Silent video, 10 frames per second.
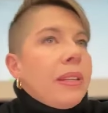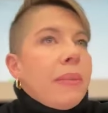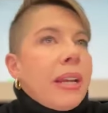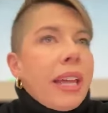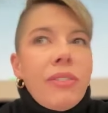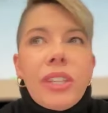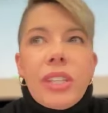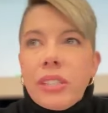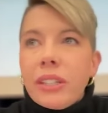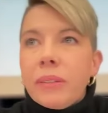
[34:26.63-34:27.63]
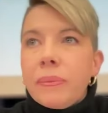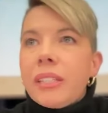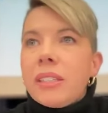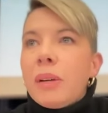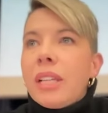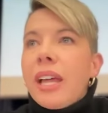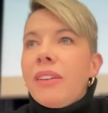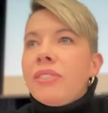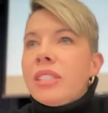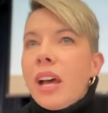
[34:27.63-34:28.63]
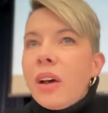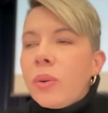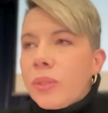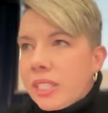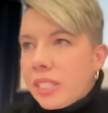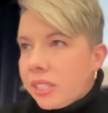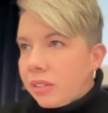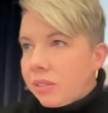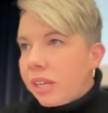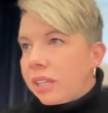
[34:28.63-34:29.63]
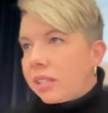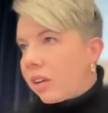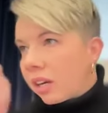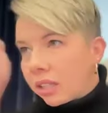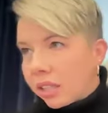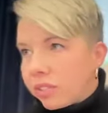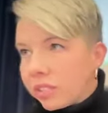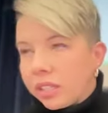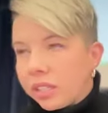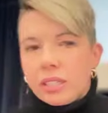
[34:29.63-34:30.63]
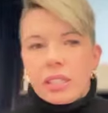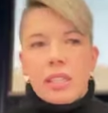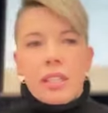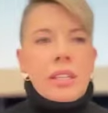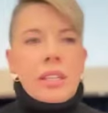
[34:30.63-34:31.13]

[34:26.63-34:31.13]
my life easier, because my life is not always easy, right? Our lives are not easy.